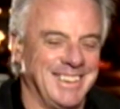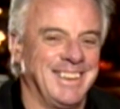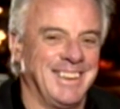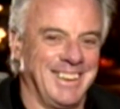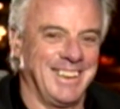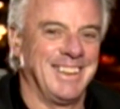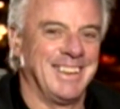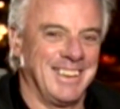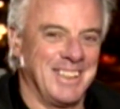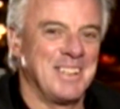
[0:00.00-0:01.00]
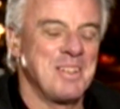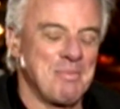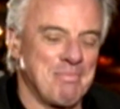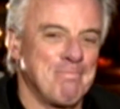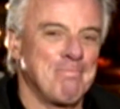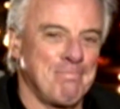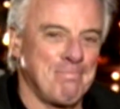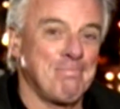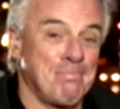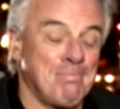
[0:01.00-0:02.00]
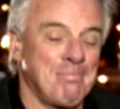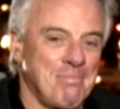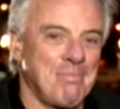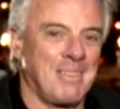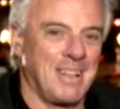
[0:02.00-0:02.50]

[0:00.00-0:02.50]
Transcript: McDonald is here to walk us through it all. First of